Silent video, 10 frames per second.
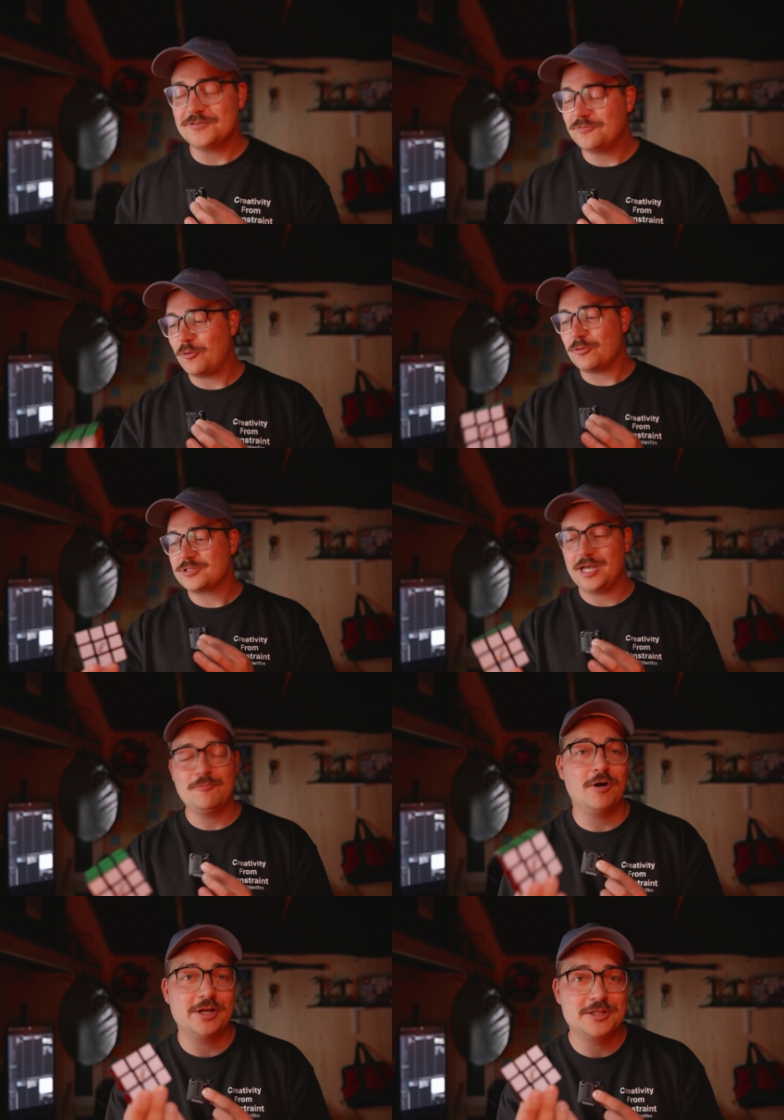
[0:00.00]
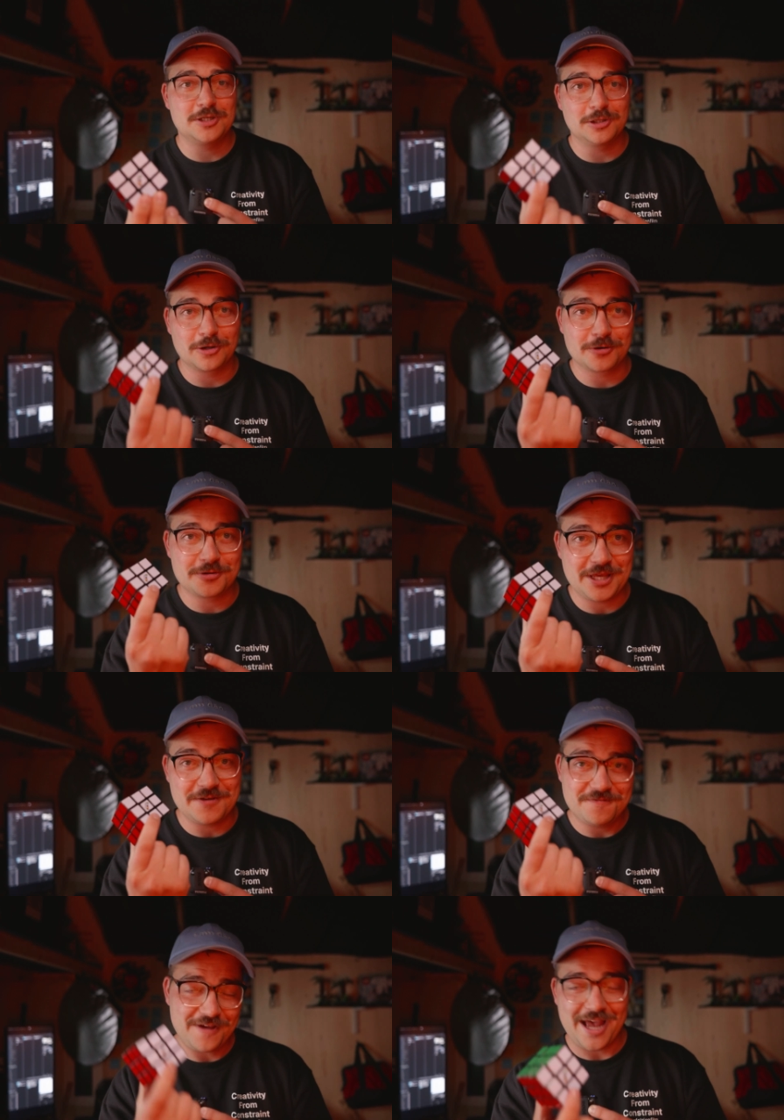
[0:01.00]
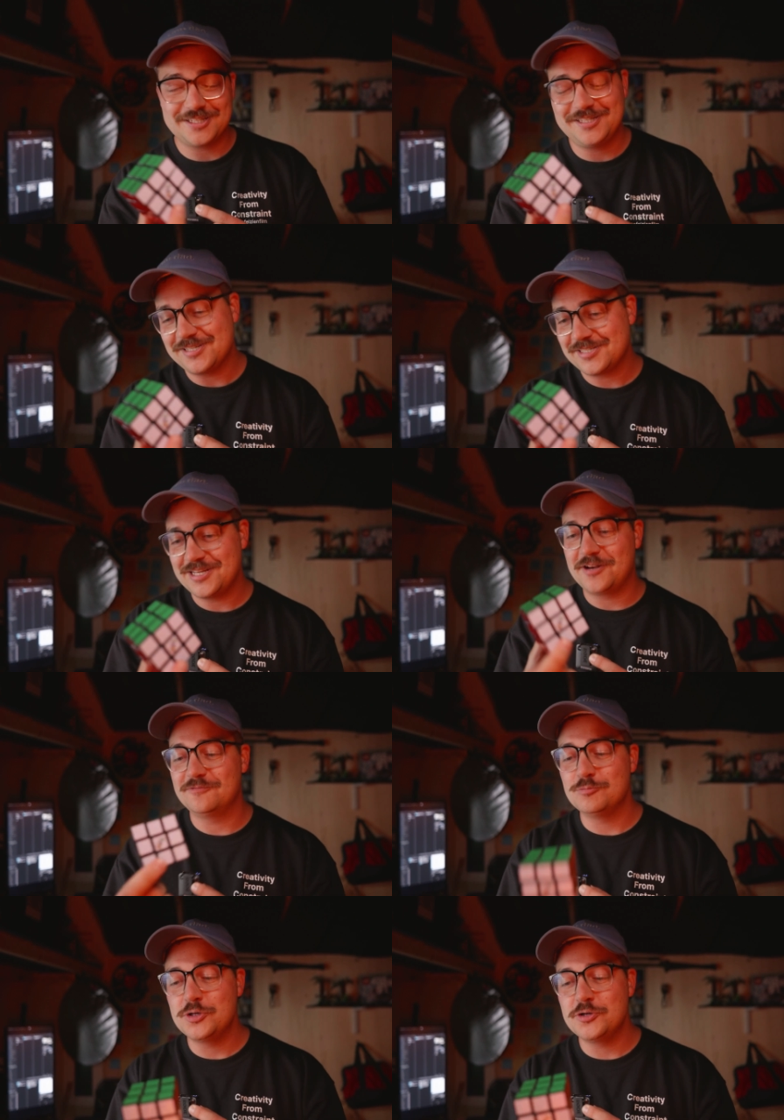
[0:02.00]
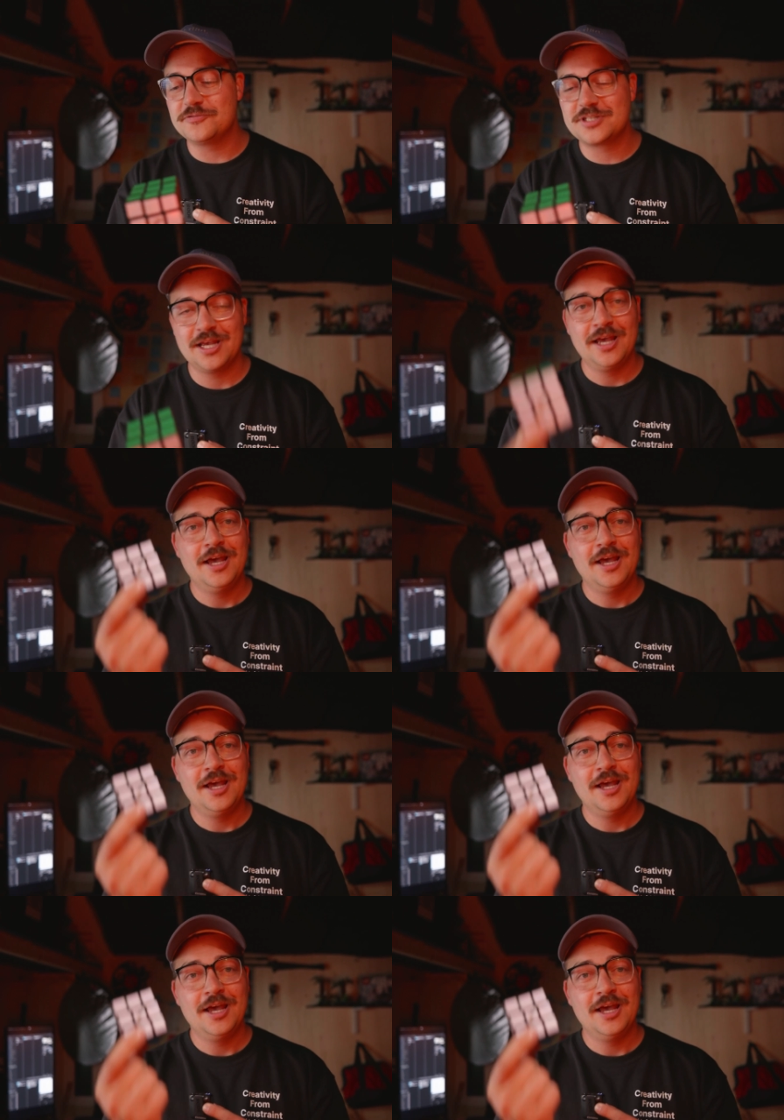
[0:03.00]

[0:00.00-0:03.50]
of course I wanted to learn the fastest set of moves